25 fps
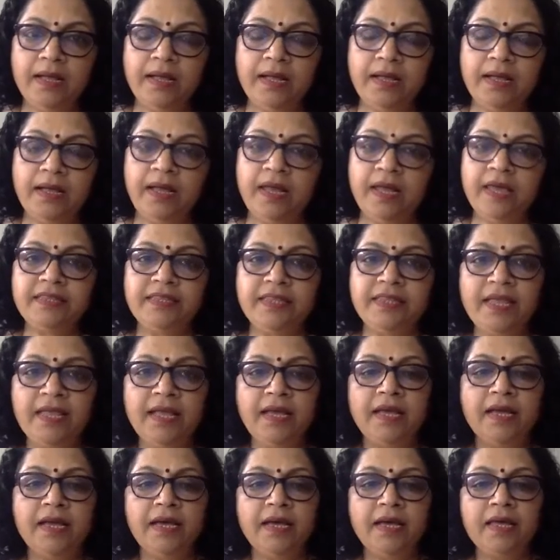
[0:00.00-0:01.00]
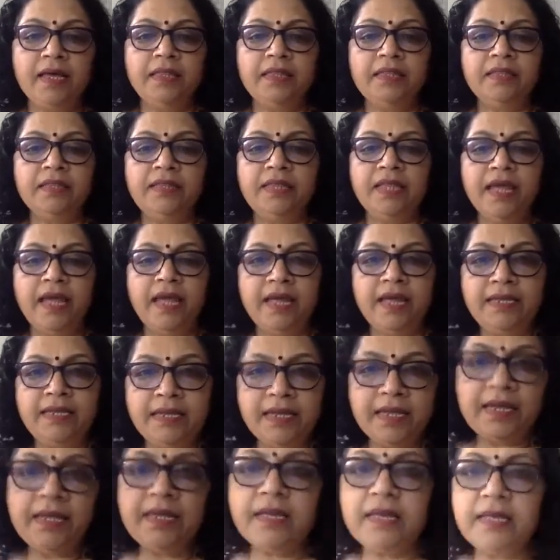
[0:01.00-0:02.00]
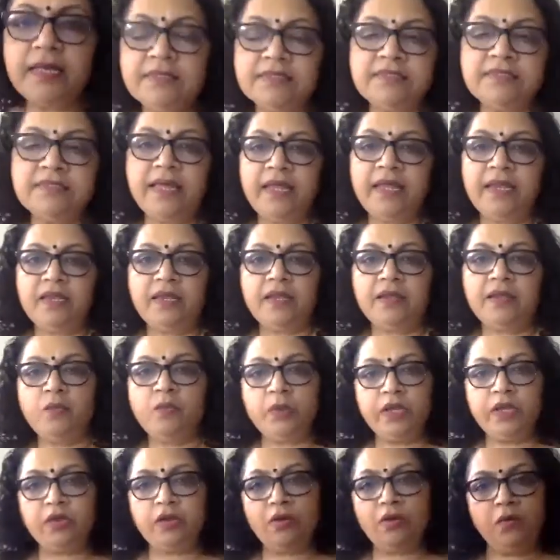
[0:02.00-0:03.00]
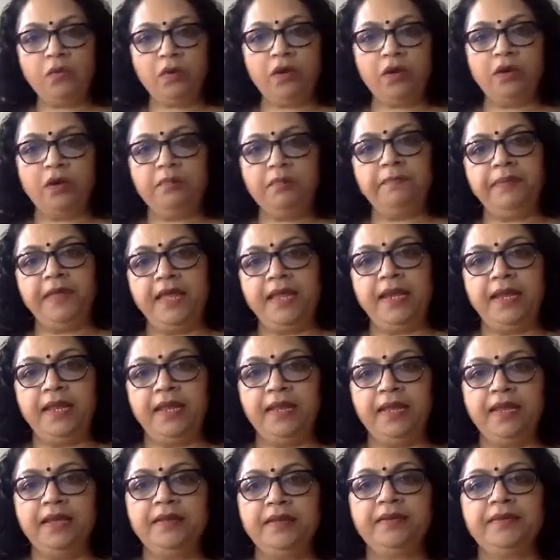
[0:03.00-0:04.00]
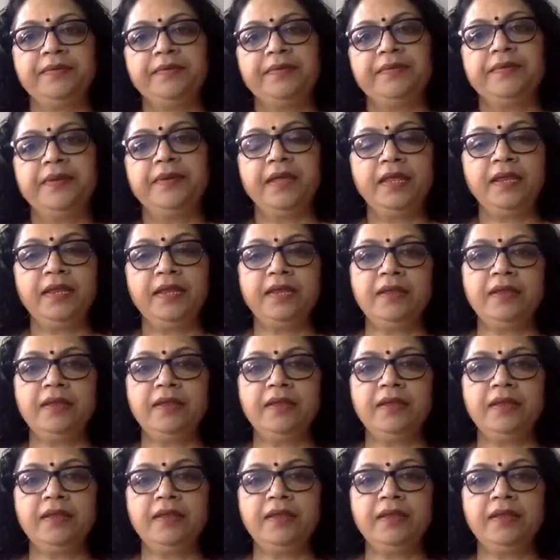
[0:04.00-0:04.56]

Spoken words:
I think the idea is that we don't want to panic, right?